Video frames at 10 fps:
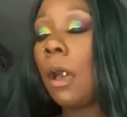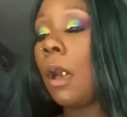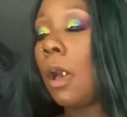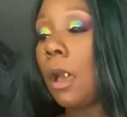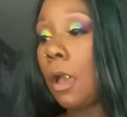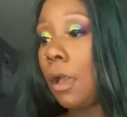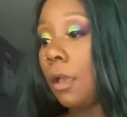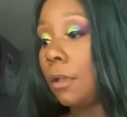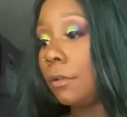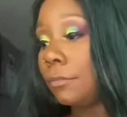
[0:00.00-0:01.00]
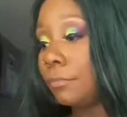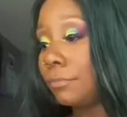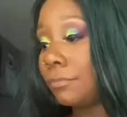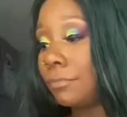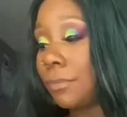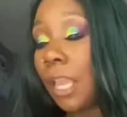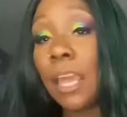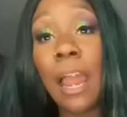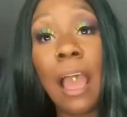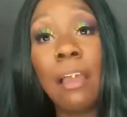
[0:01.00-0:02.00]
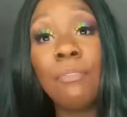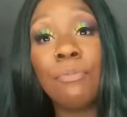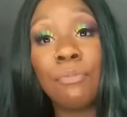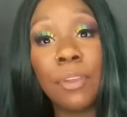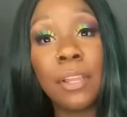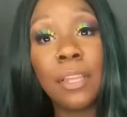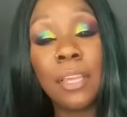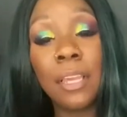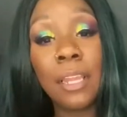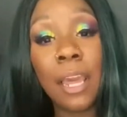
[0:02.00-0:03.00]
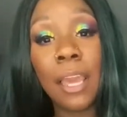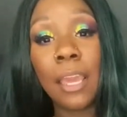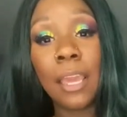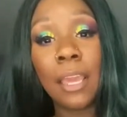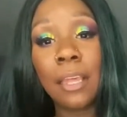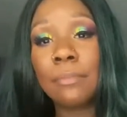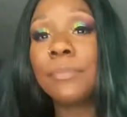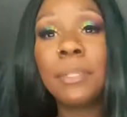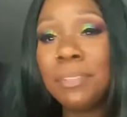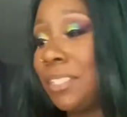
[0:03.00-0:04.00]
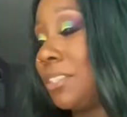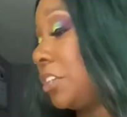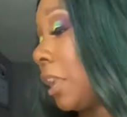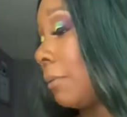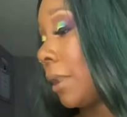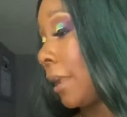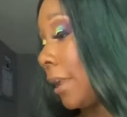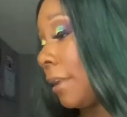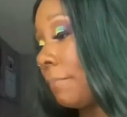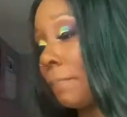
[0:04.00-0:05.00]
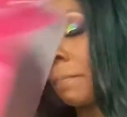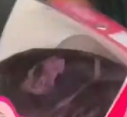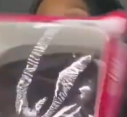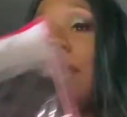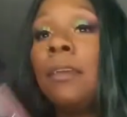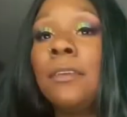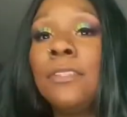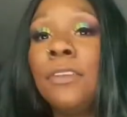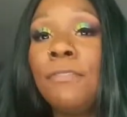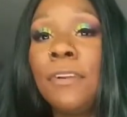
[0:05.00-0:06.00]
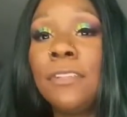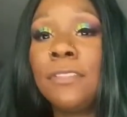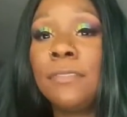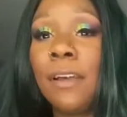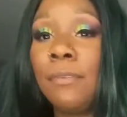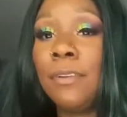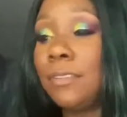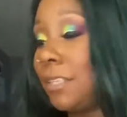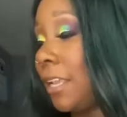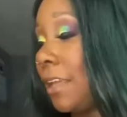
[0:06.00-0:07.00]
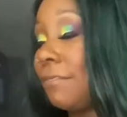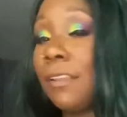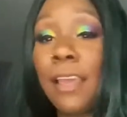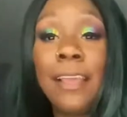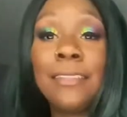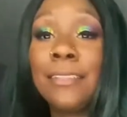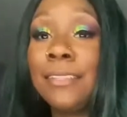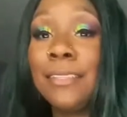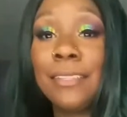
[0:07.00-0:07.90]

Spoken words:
And I really like, let me just show y'all what I got. So first of all, we're gonna say that for last because